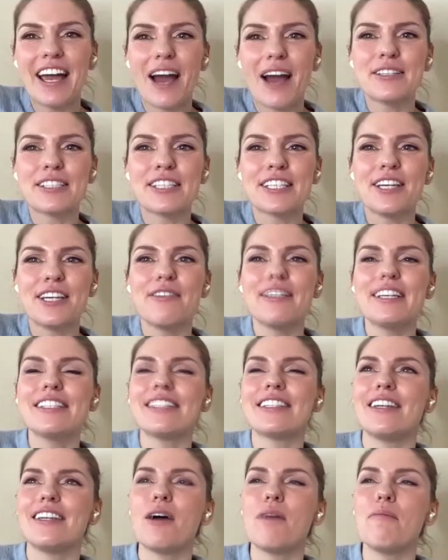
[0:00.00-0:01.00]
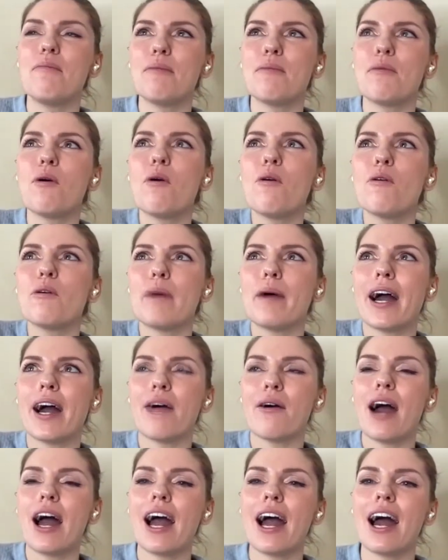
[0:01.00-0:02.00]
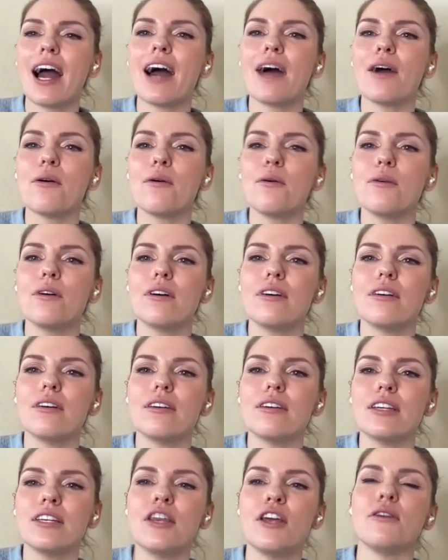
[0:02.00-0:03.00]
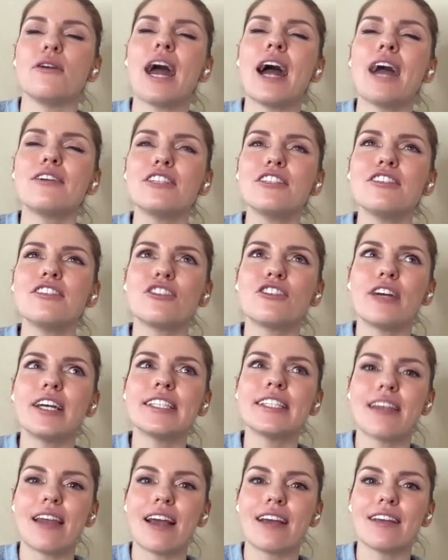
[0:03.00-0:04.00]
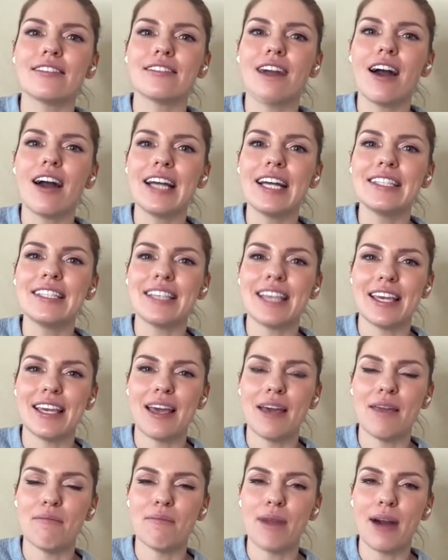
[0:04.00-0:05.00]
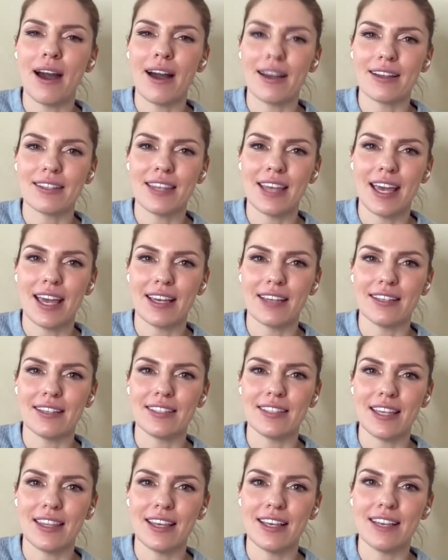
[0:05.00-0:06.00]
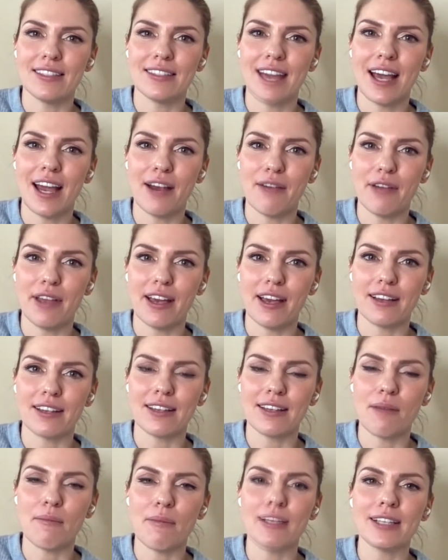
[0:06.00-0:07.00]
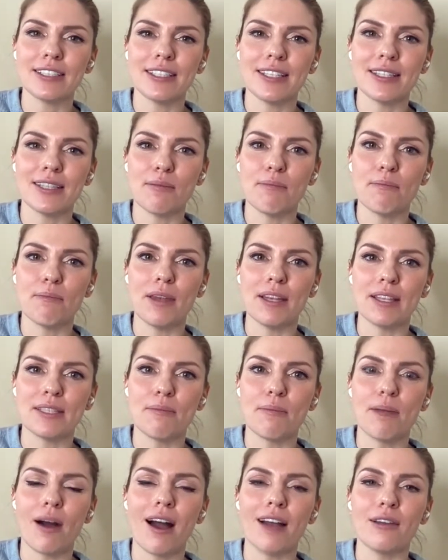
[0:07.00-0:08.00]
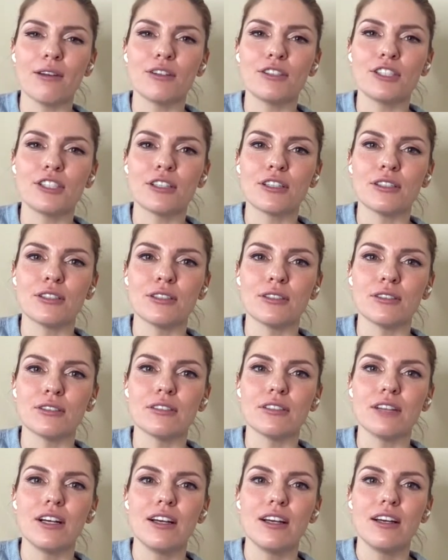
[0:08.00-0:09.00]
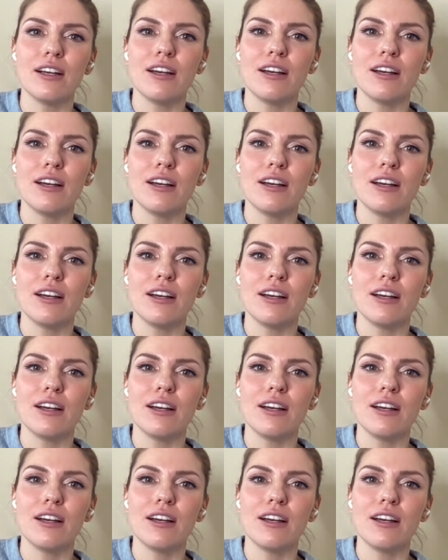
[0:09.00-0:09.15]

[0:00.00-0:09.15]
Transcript: I was curious to know a bit more about how does stress and anxiety impact things in this area? Because I imagine there's a biological